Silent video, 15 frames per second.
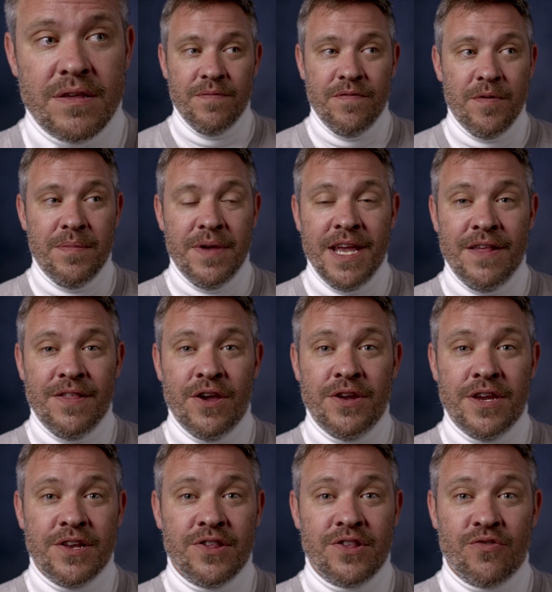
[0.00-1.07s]
For me, the
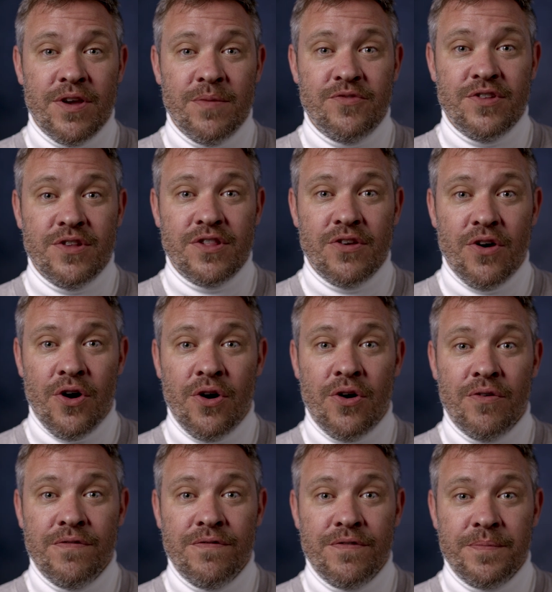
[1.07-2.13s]
only descriptions
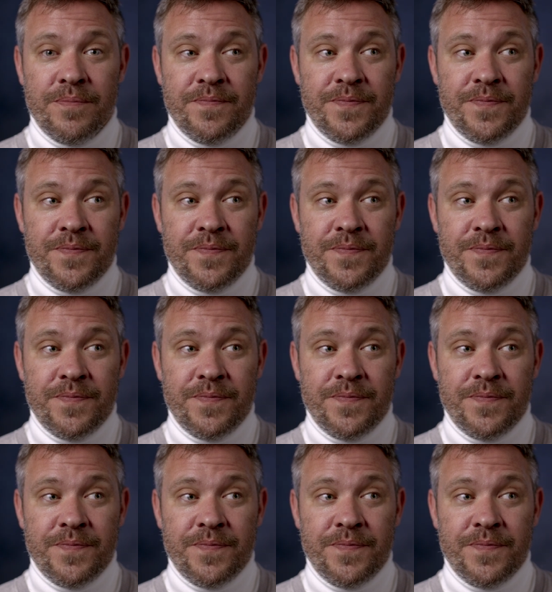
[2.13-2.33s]
of